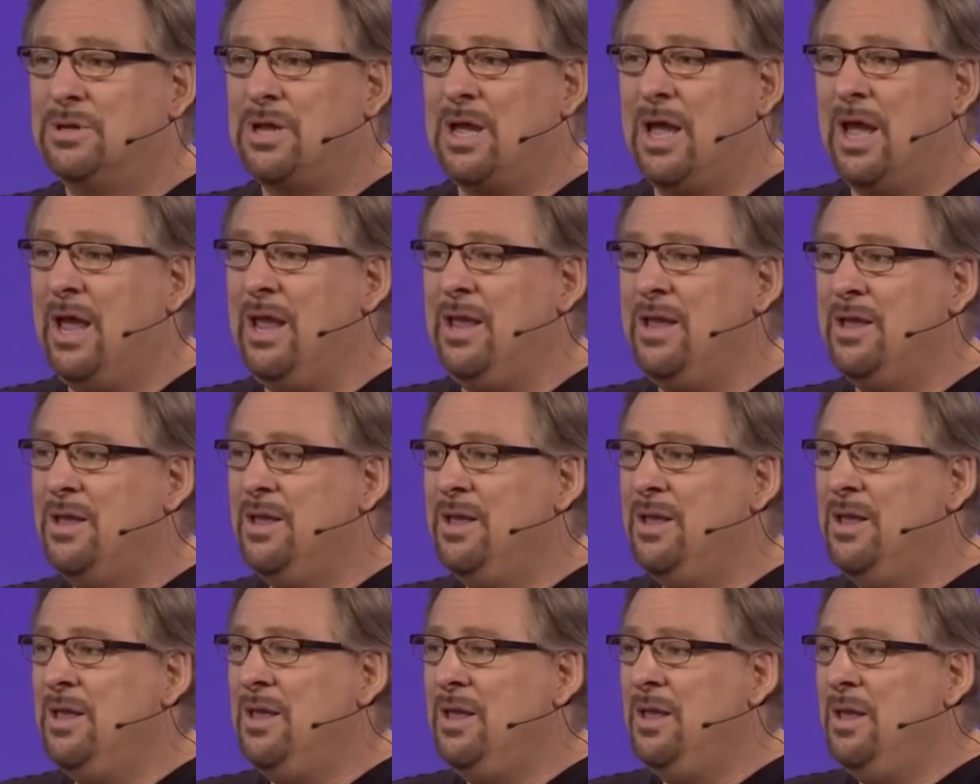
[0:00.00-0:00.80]
okay?
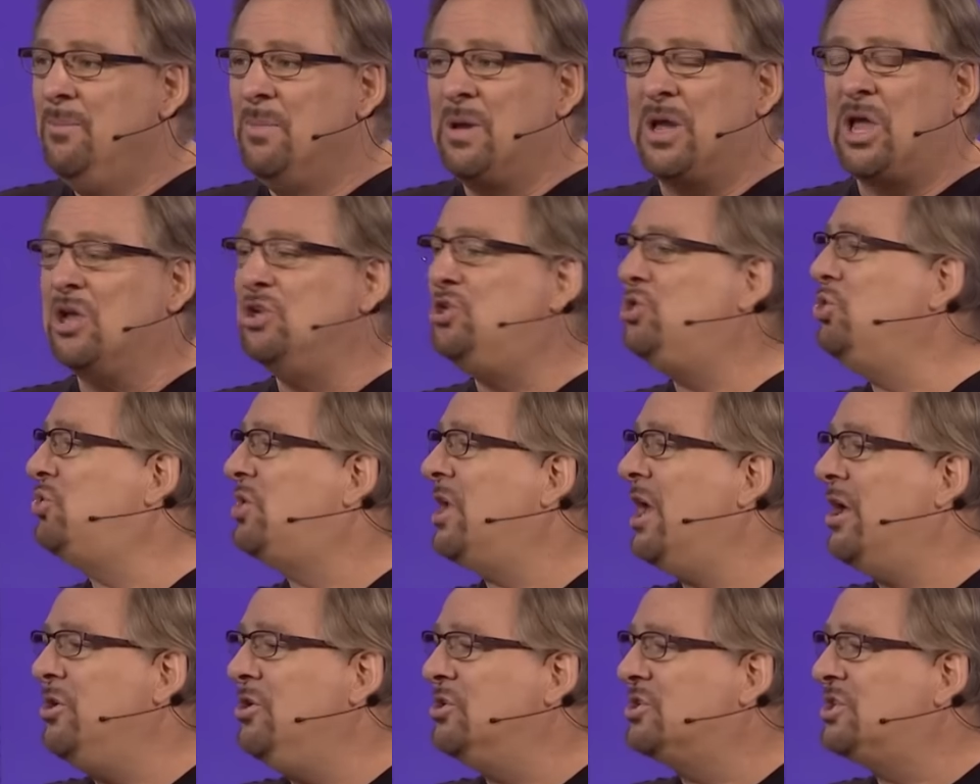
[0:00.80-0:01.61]
Because you
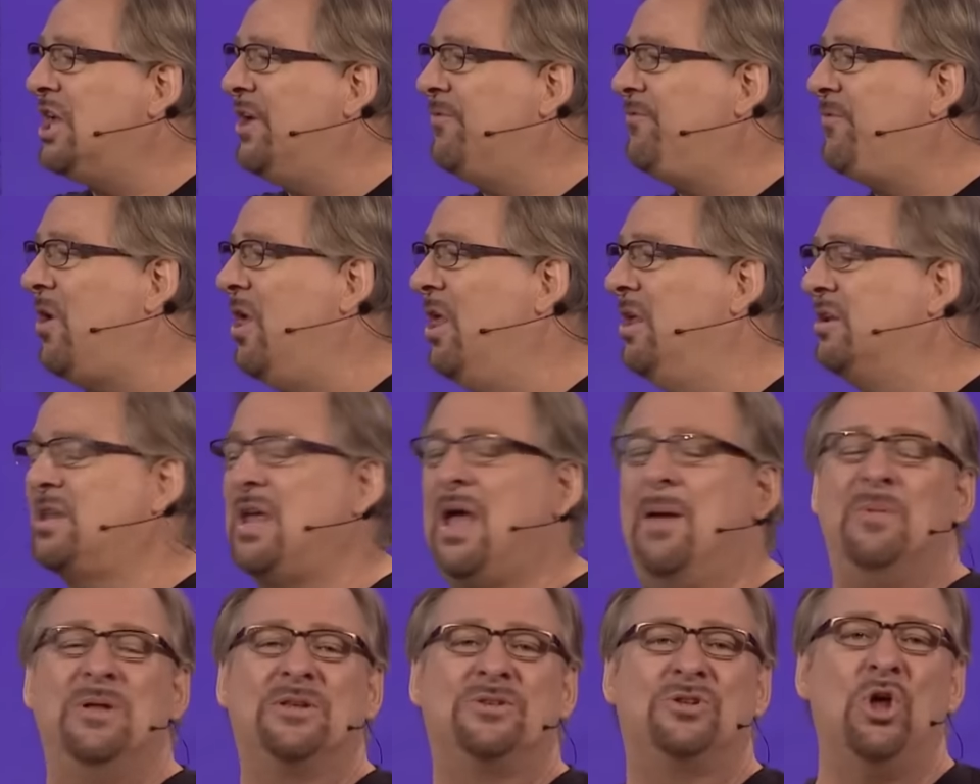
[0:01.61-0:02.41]
tell yourself all
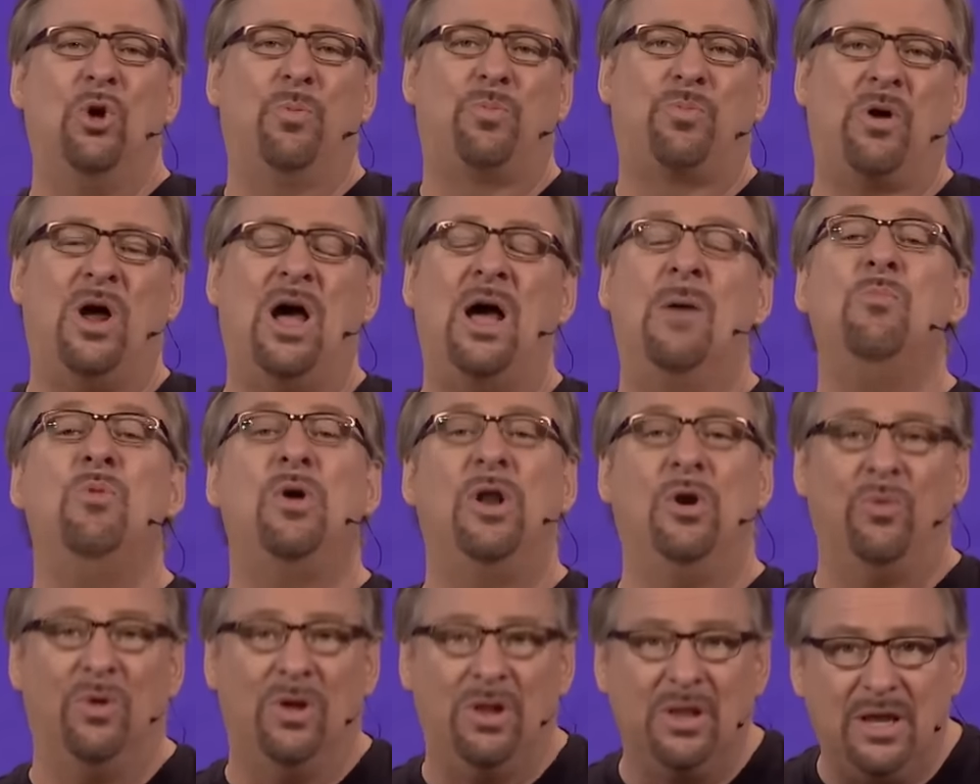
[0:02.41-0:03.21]
the time it's no problem
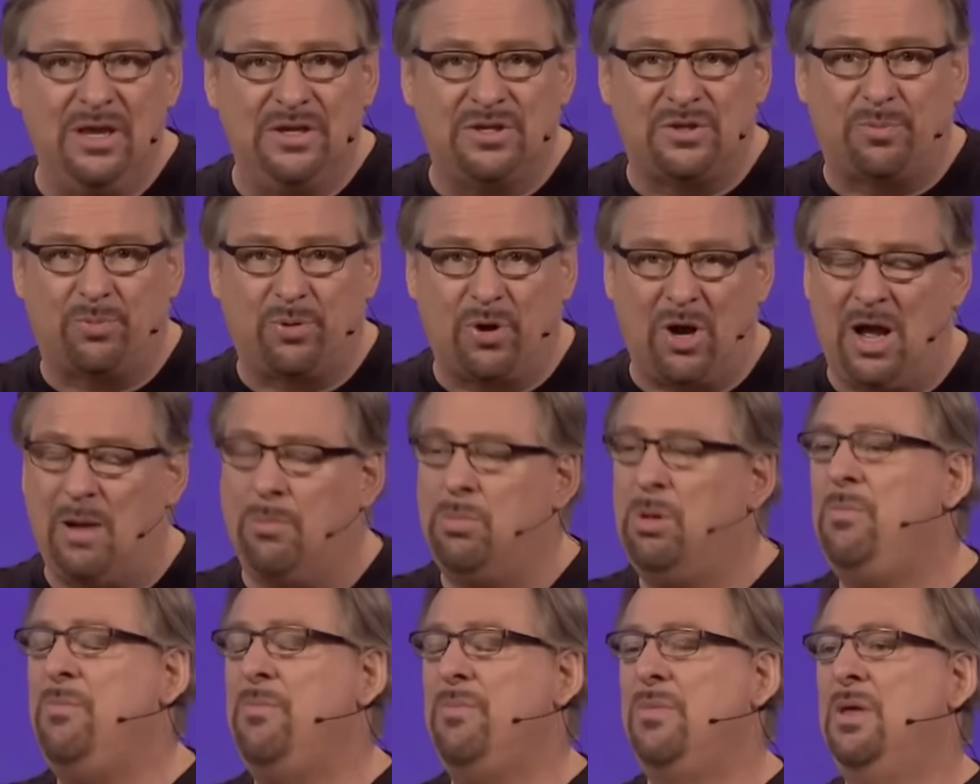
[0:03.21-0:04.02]
when it really is a
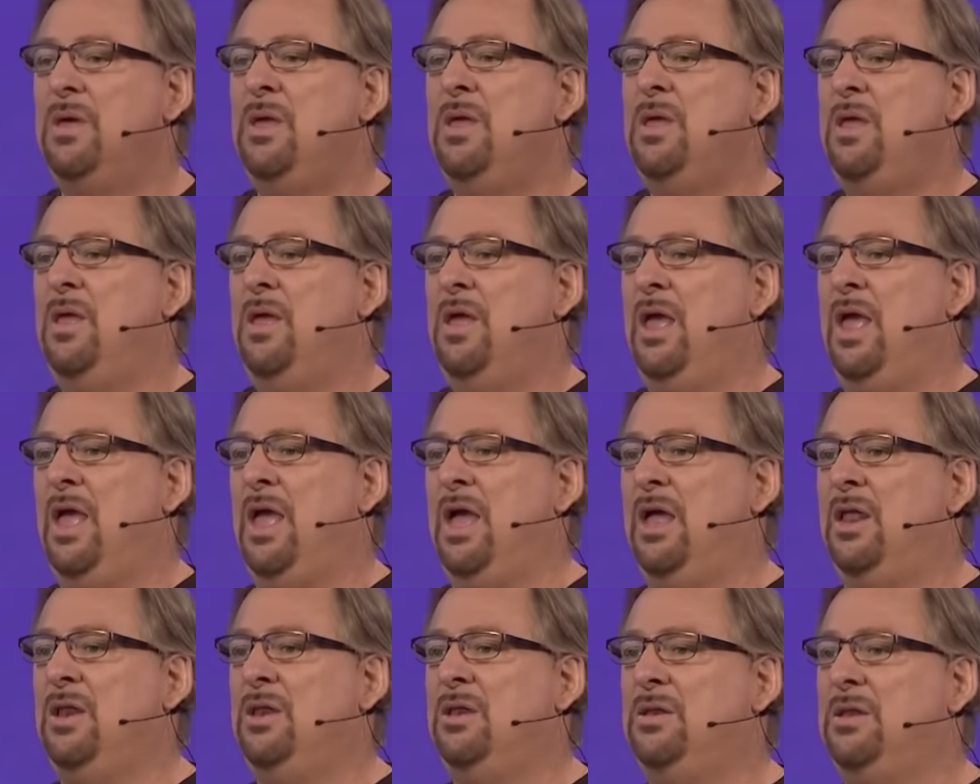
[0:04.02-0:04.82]
problem,
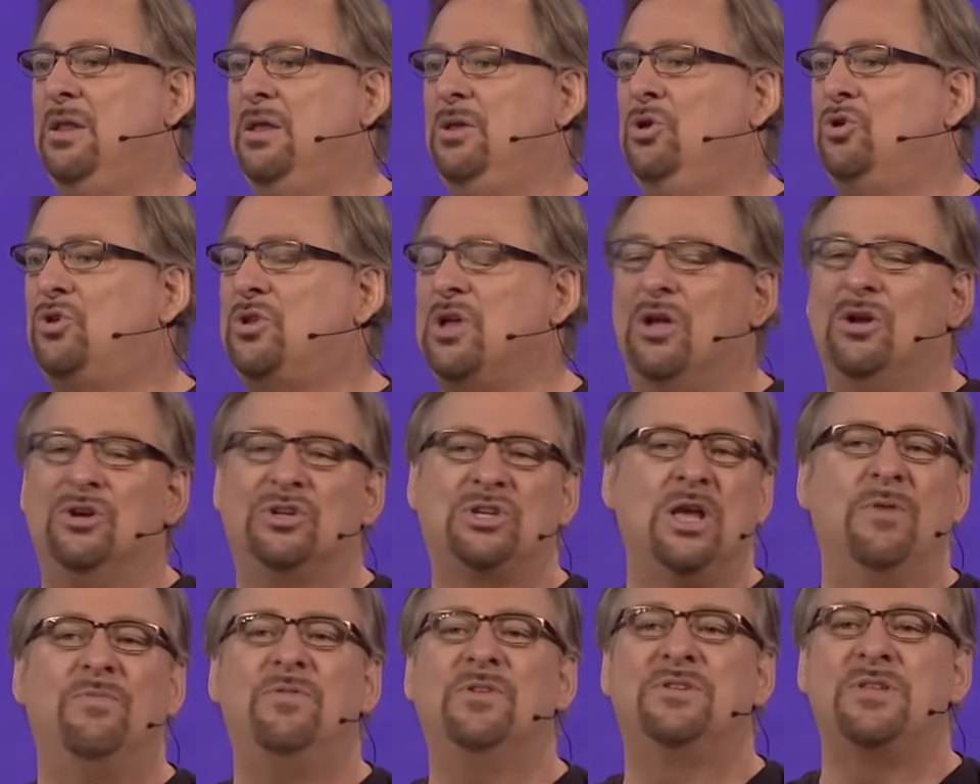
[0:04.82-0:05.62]
and you tell
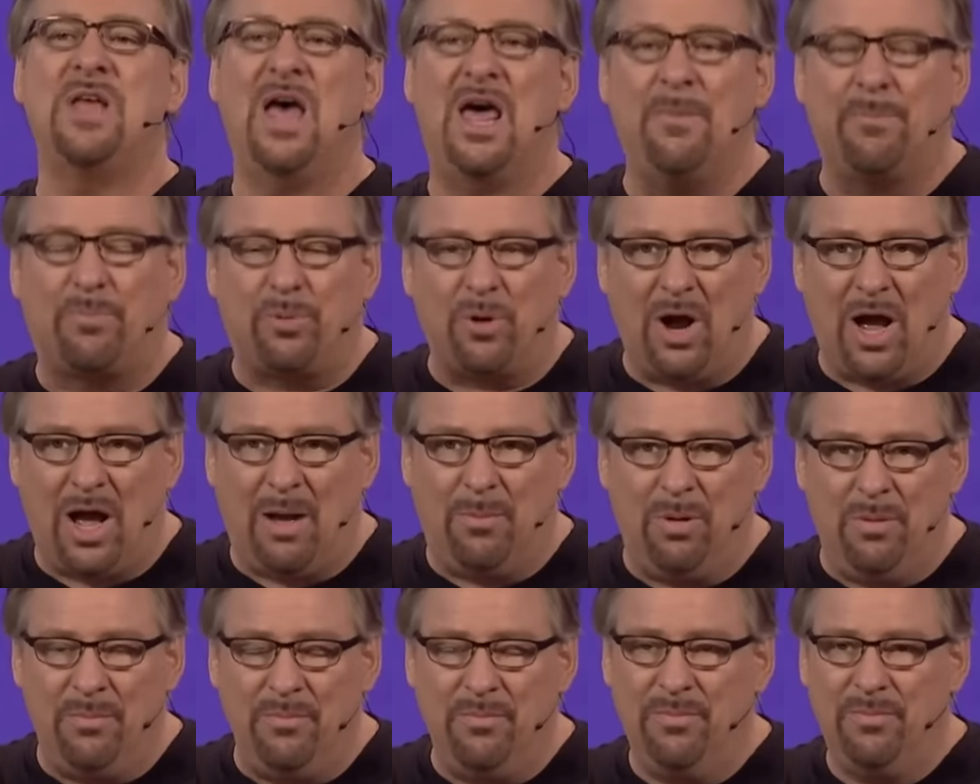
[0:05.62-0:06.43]
yourself it's not a
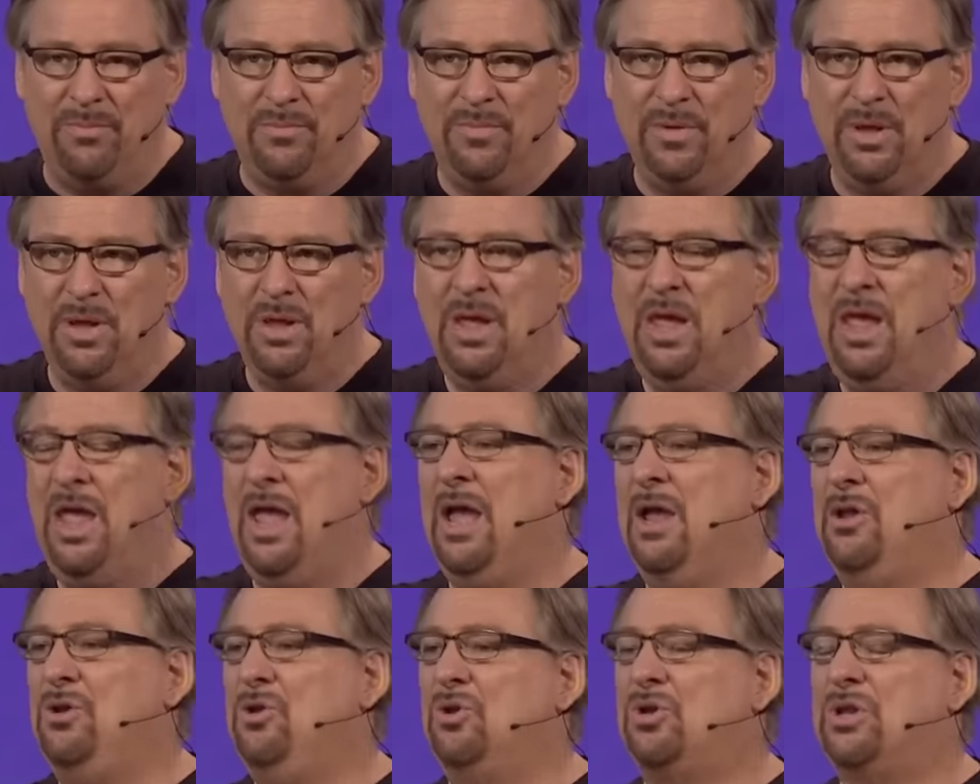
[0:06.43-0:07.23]
problem,
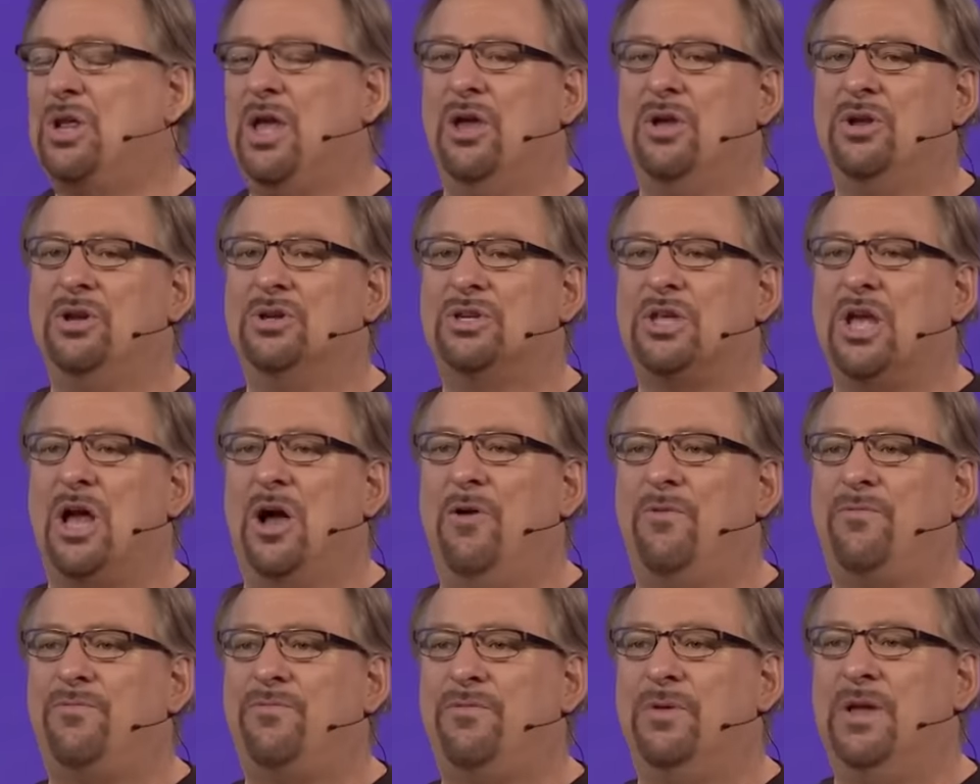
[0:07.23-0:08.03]
and you tell
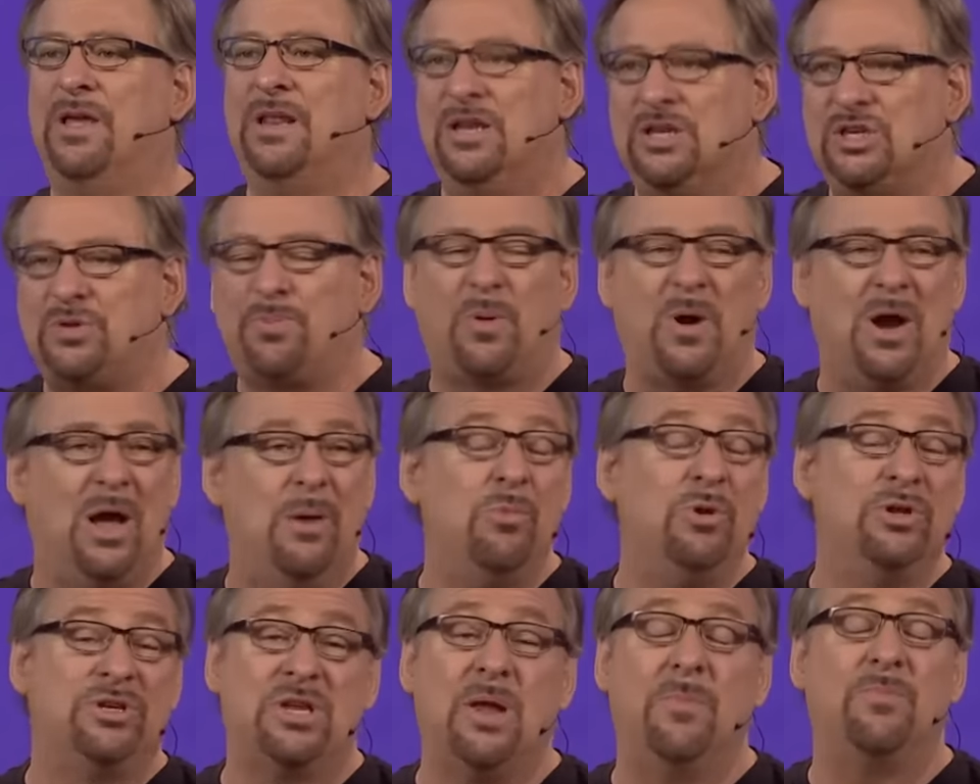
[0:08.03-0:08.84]
yourself it is a
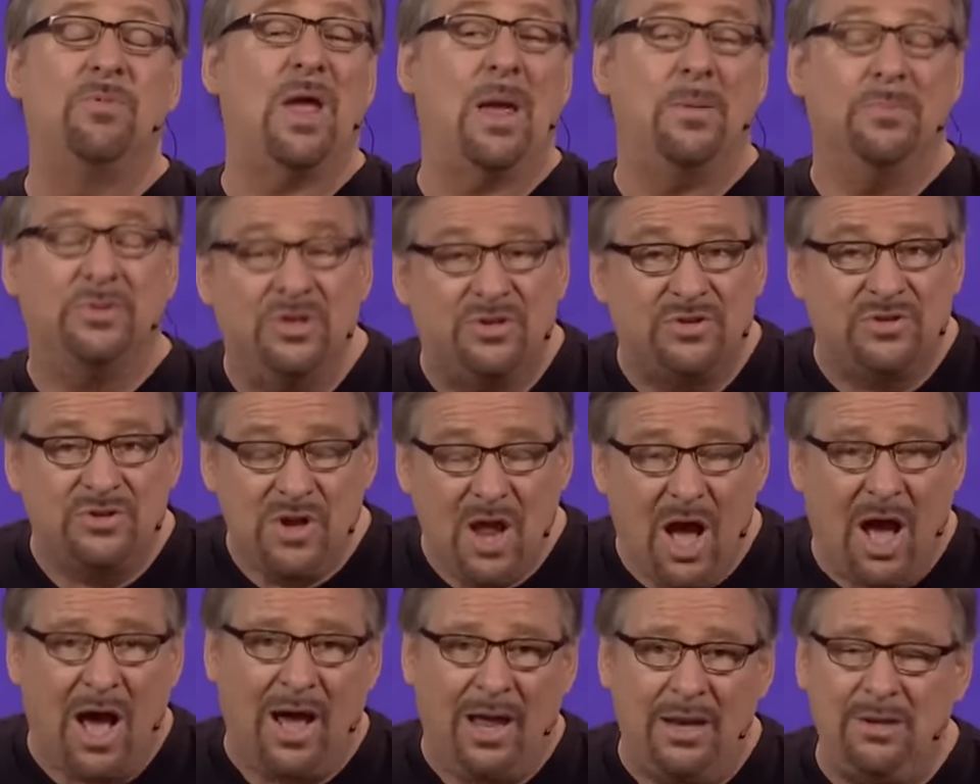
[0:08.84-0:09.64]
problem and sometimes it's
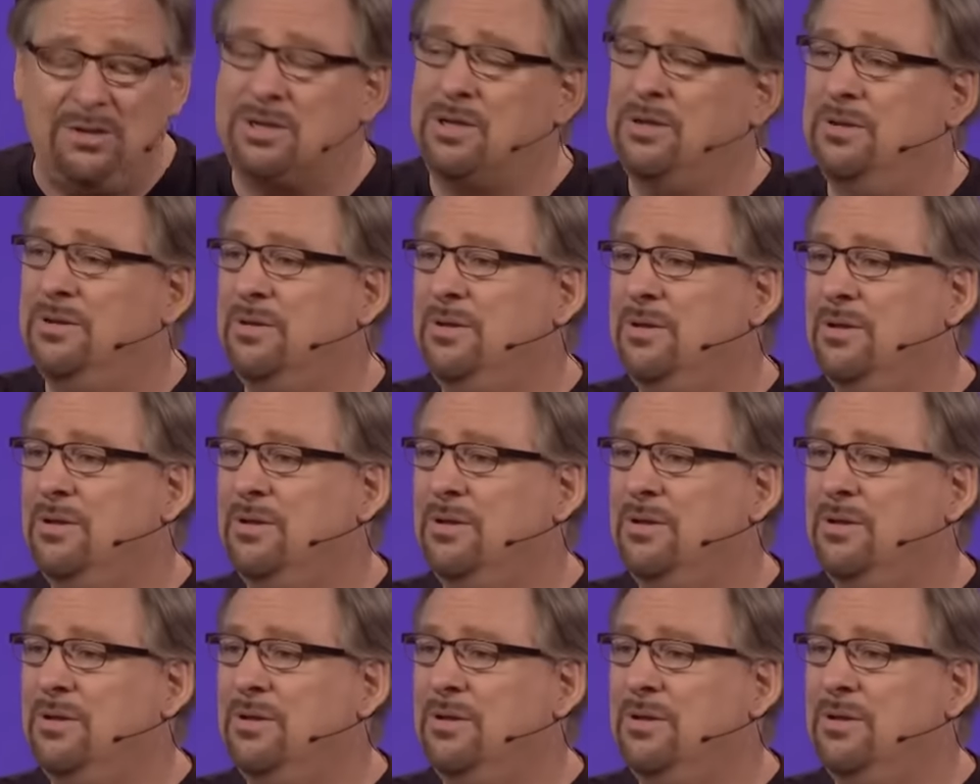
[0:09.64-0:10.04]
not.